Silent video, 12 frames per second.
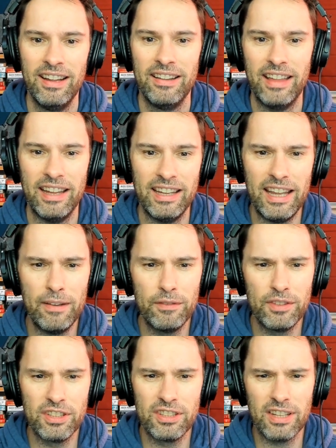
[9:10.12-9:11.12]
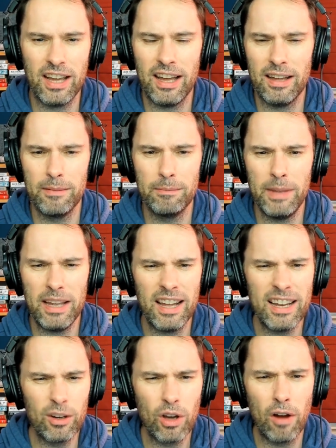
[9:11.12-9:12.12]
that gives me
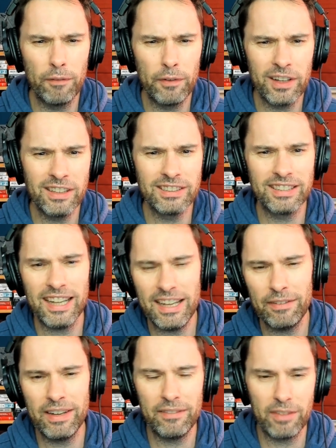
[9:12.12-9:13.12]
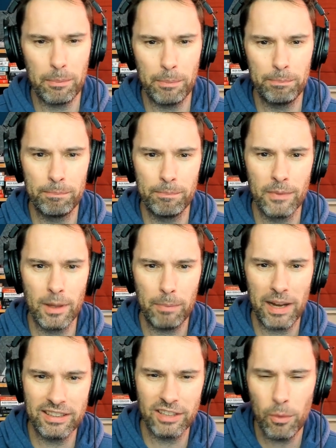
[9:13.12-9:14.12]
a little confidence that even if the
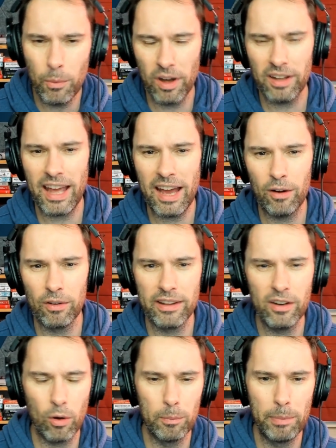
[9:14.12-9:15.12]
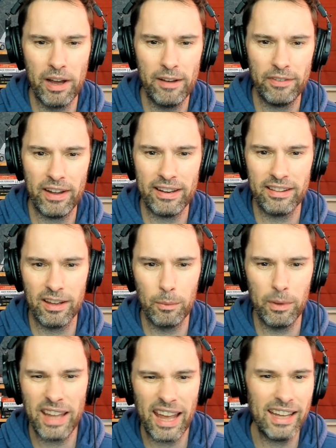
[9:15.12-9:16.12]
players don't work out or they're not all perfect, that
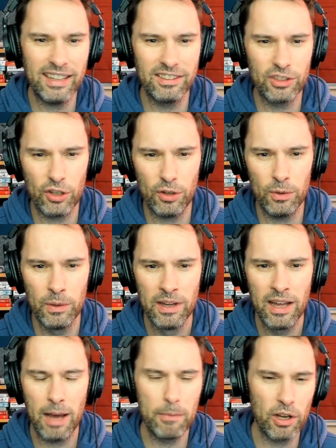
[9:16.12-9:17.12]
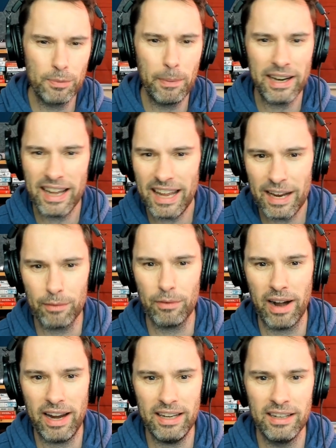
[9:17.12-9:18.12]
we're getting to a much better hit
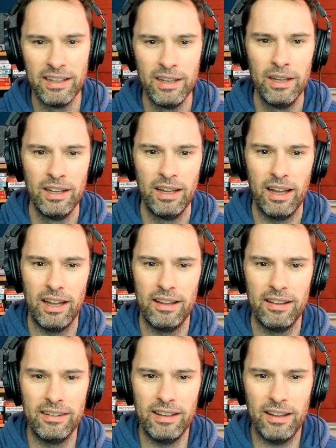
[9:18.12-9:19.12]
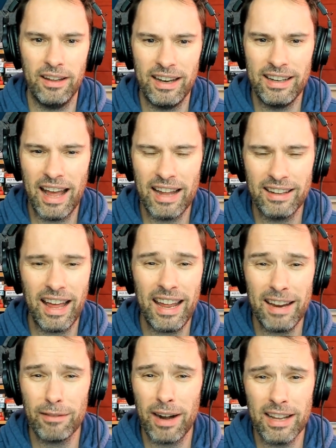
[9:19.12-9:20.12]
rate. And that
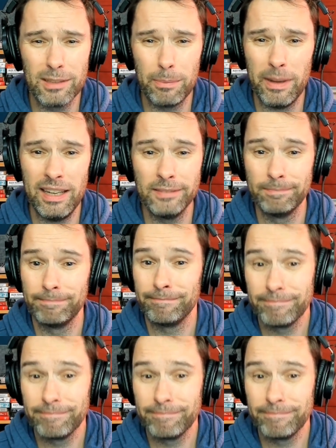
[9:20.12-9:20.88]
hit rate has been,